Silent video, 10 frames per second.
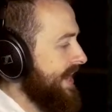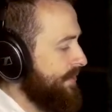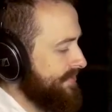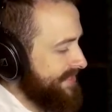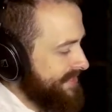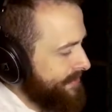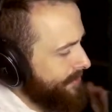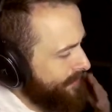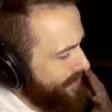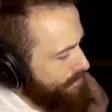How will I
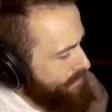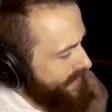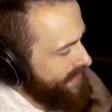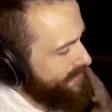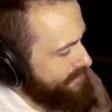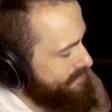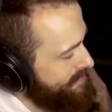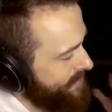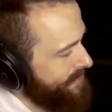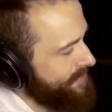know if the pig
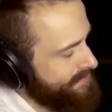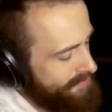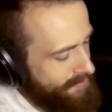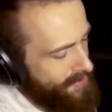mur